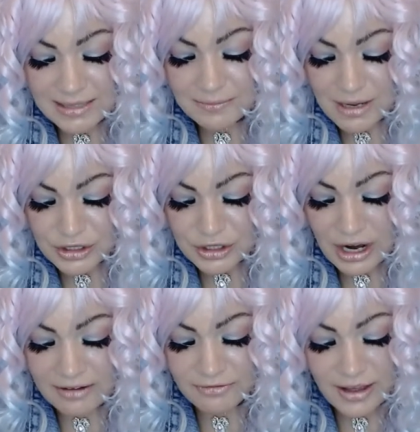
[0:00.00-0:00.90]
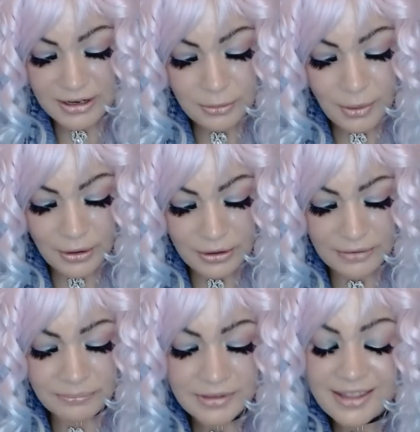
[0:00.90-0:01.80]
measure, and find a partner
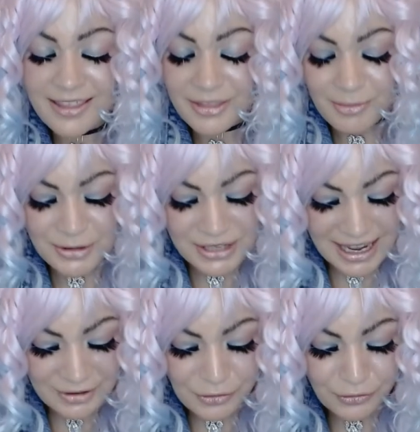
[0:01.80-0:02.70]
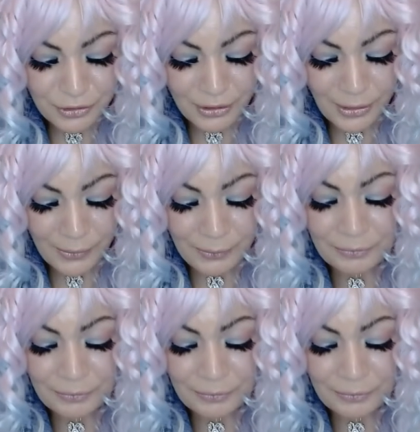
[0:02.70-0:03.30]
than the most anal Virgo.